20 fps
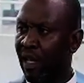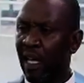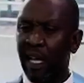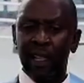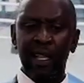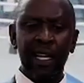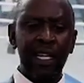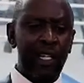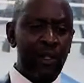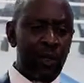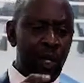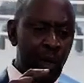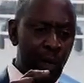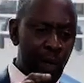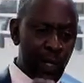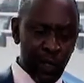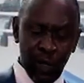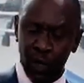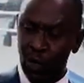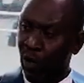That is why when
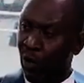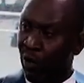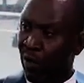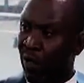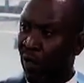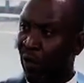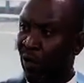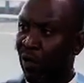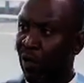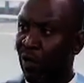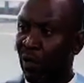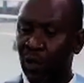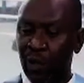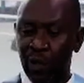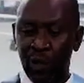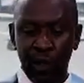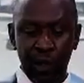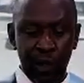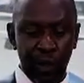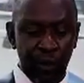you go into the
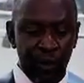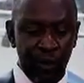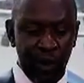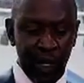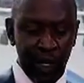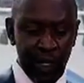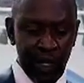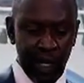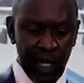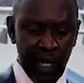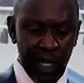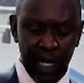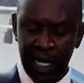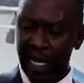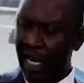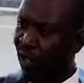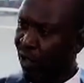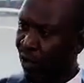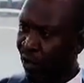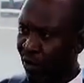Constitution, you find
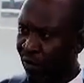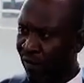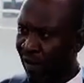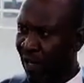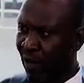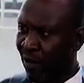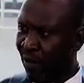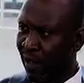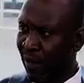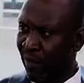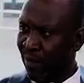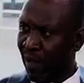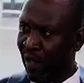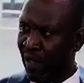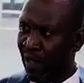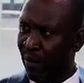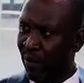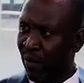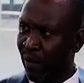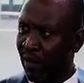national values and
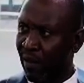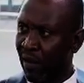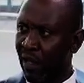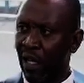principles.